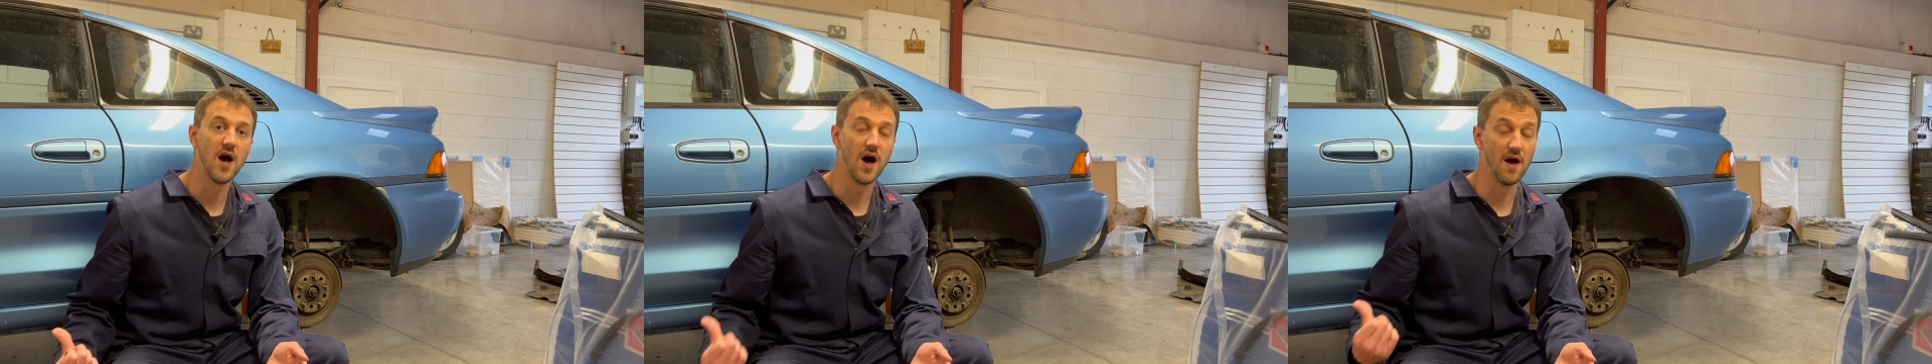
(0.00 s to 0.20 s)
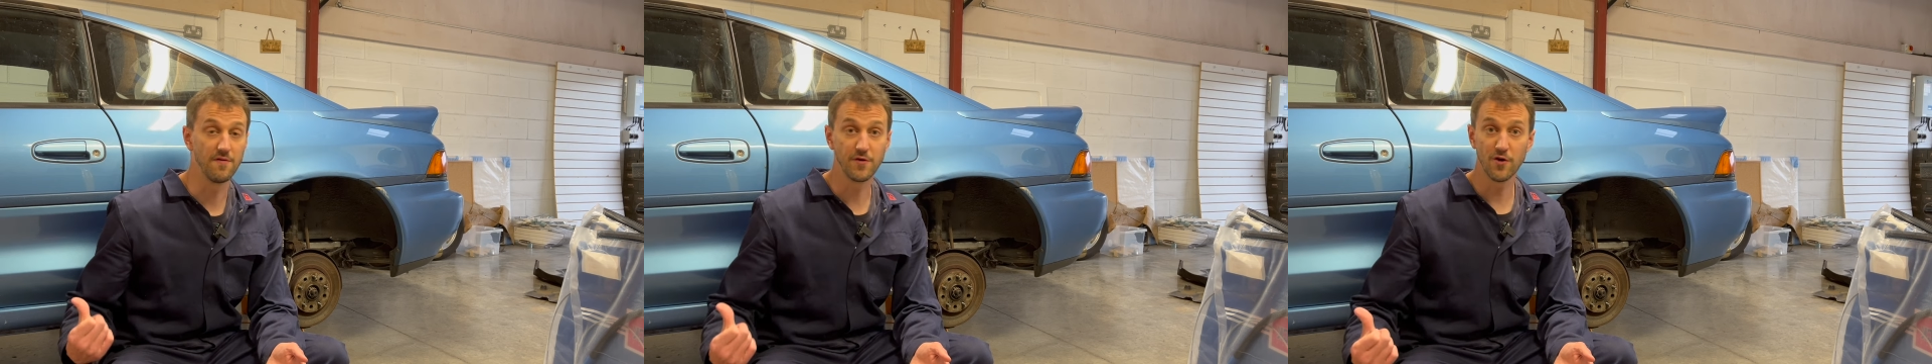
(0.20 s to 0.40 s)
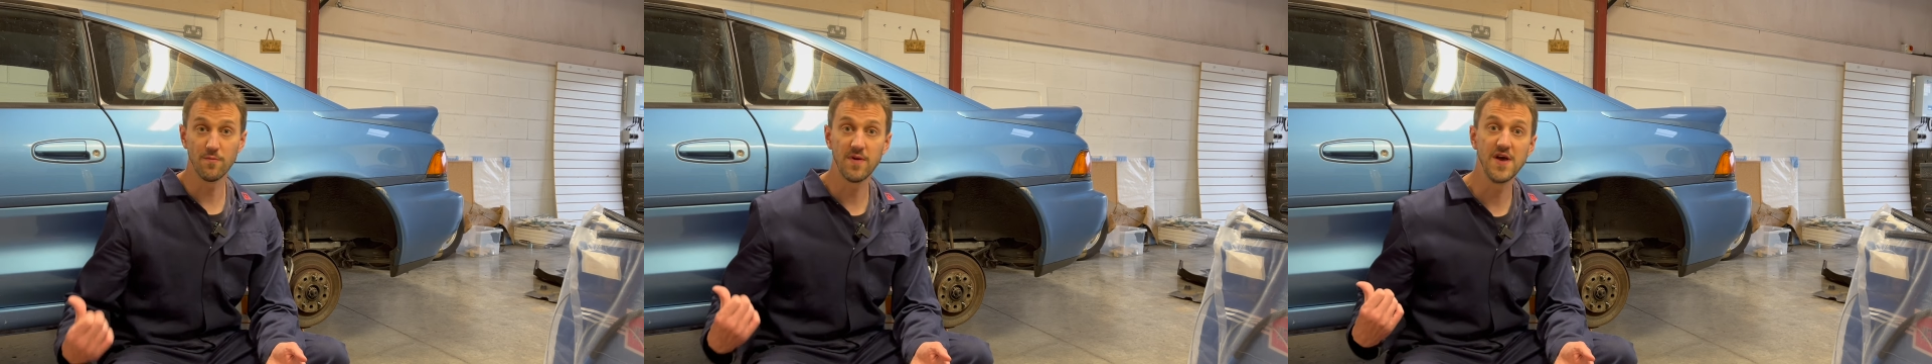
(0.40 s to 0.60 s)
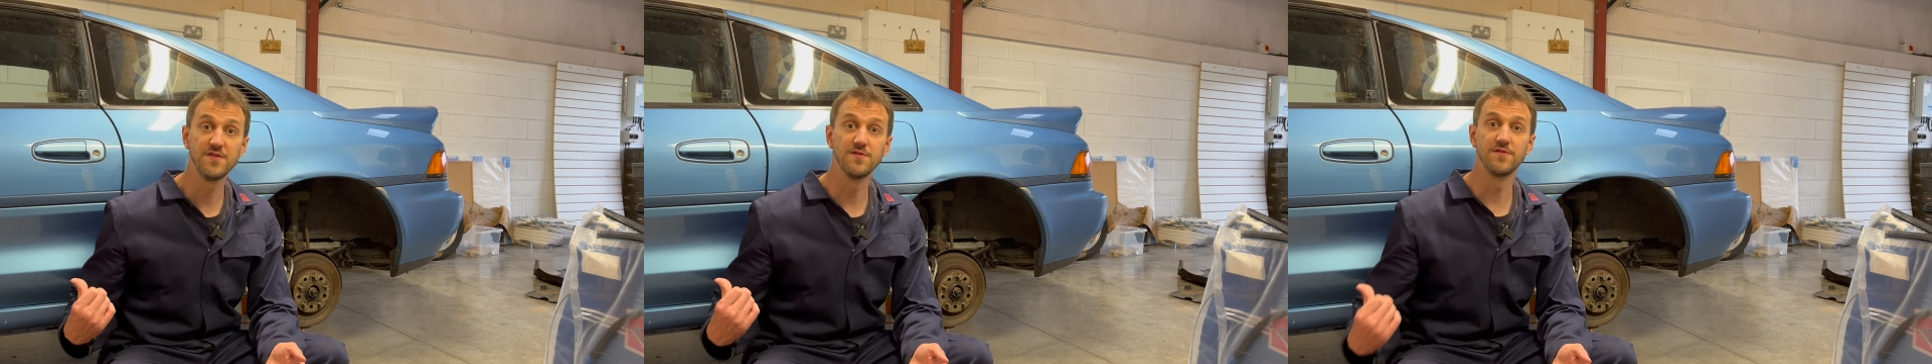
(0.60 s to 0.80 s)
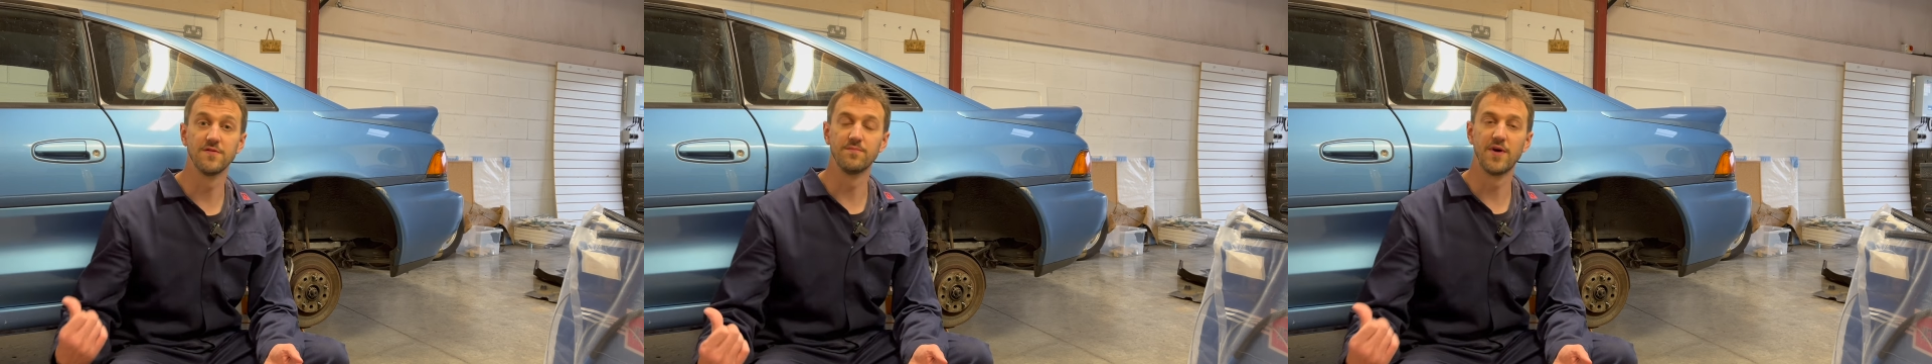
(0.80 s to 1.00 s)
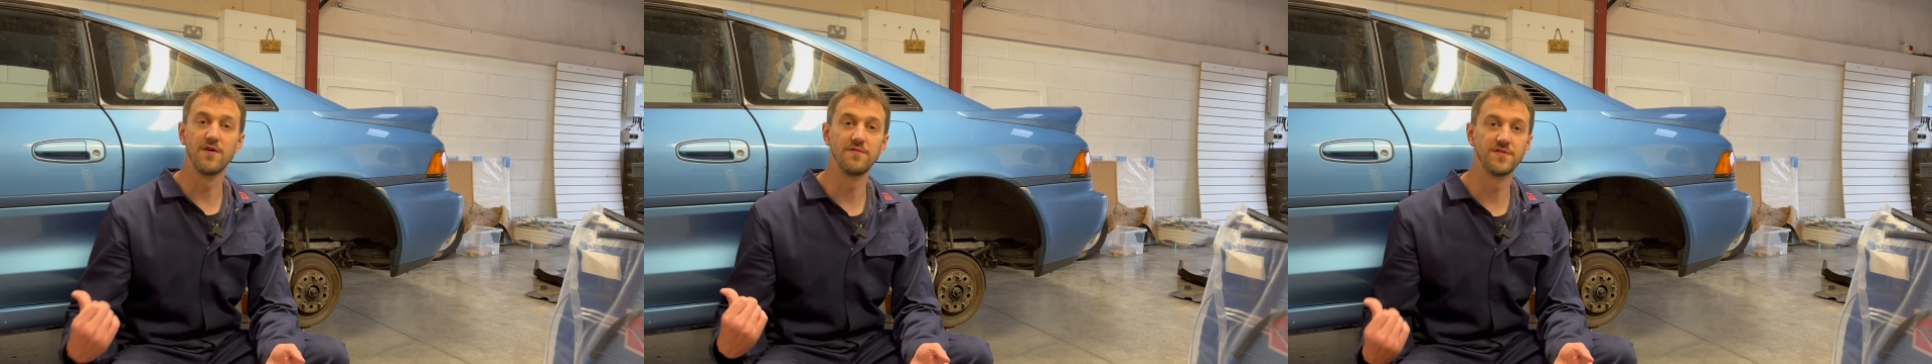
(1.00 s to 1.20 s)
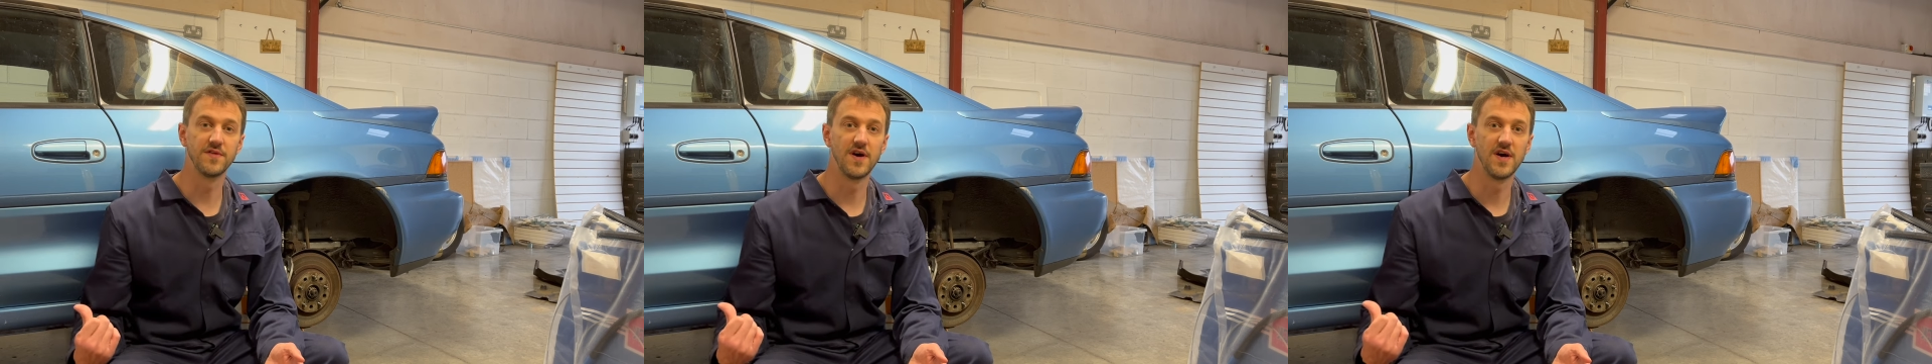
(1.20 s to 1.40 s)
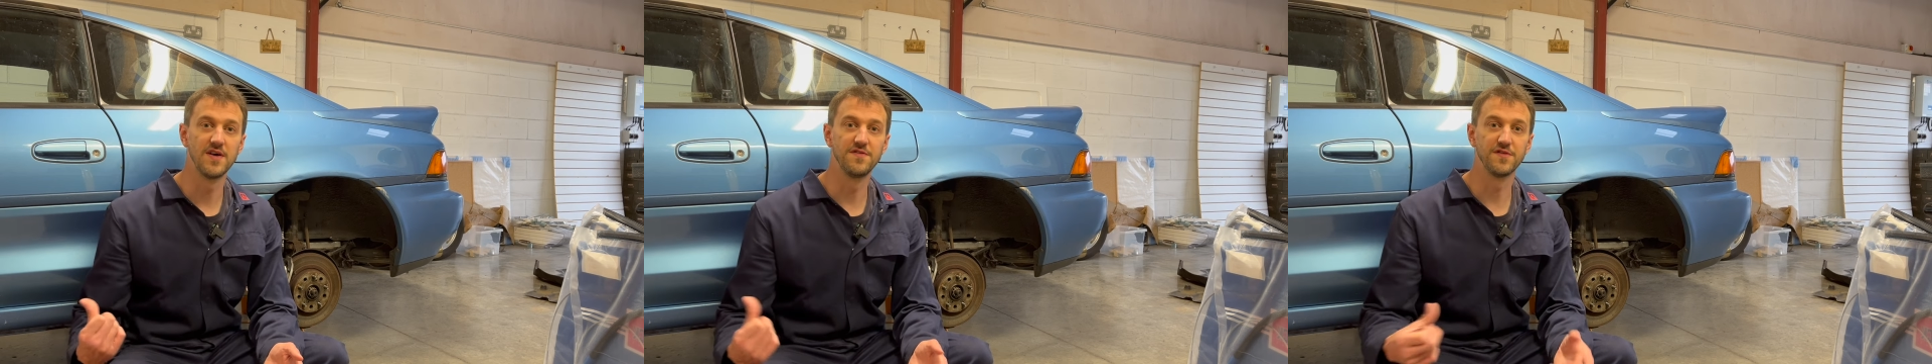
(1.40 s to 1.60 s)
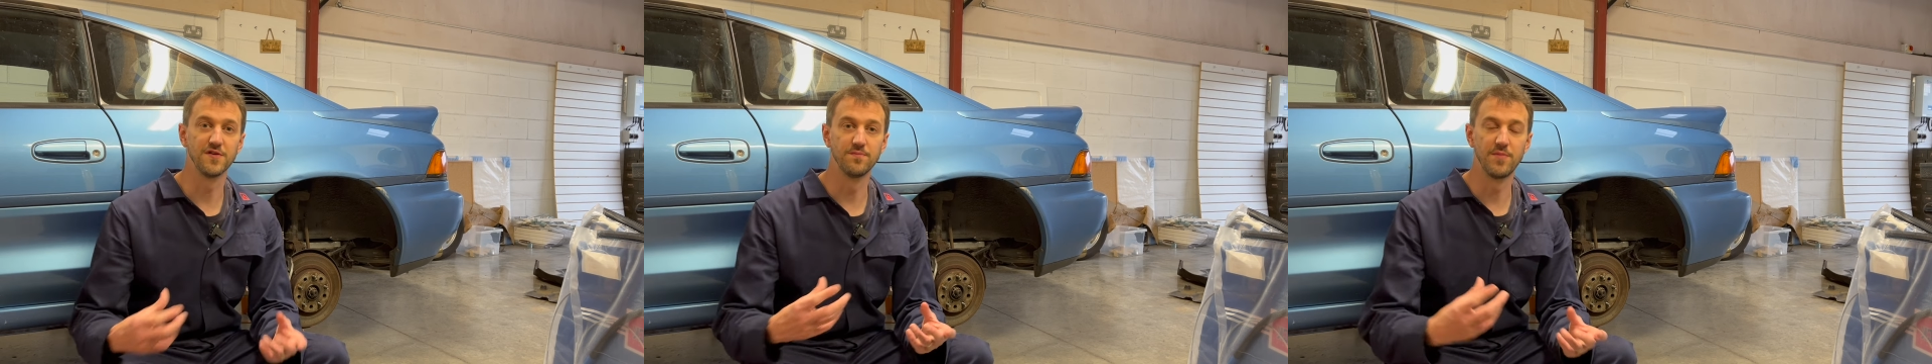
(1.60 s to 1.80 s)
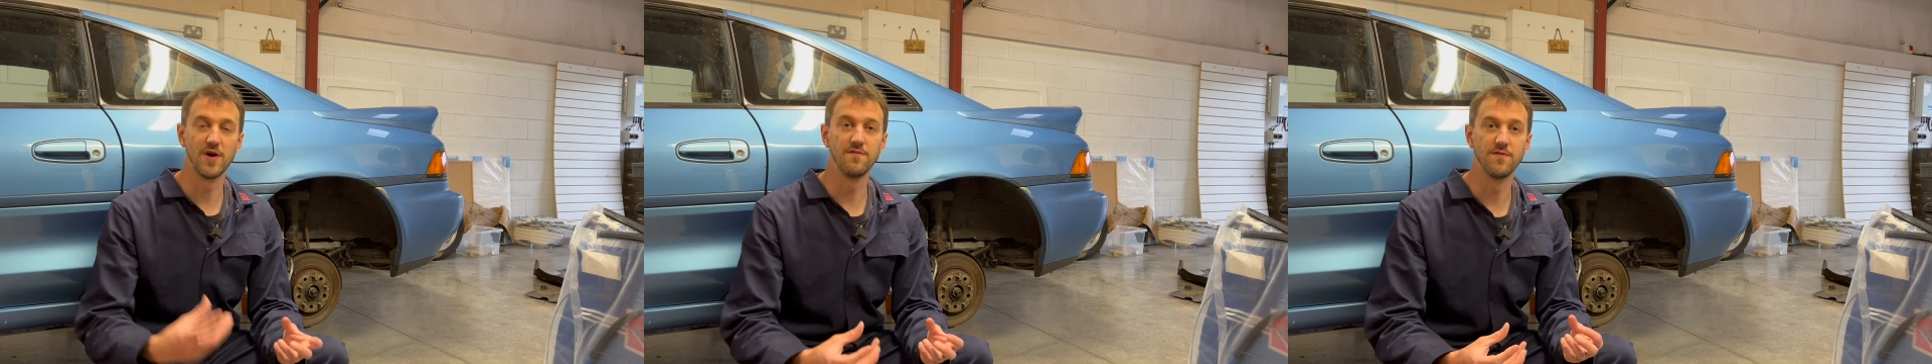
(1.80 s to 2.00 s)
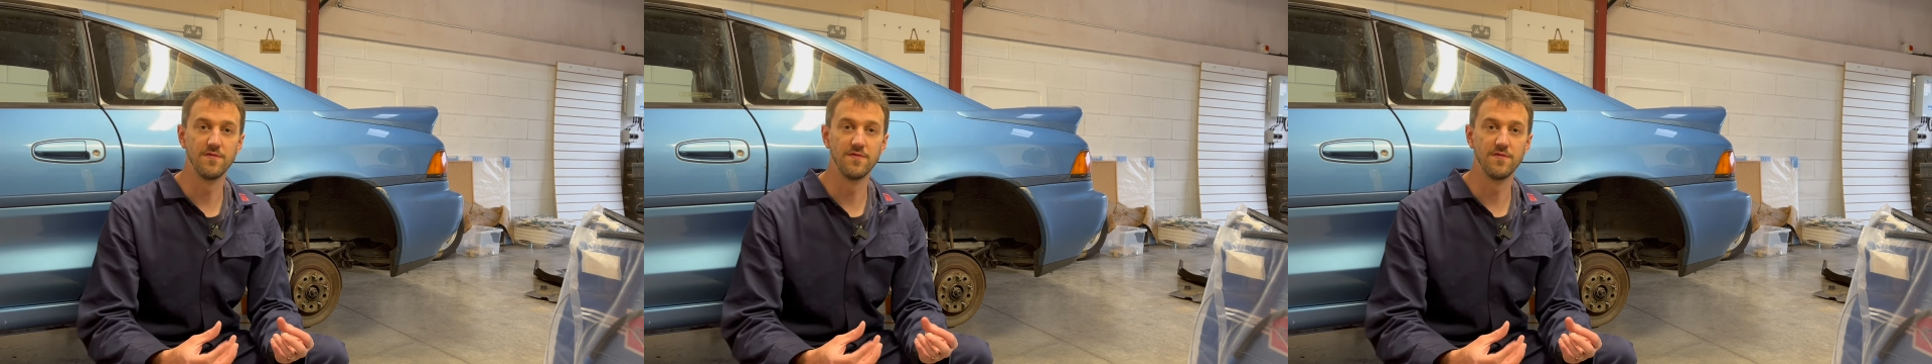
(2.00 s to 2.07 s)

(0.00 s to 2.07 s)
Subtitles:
I've got replacements of both sides because both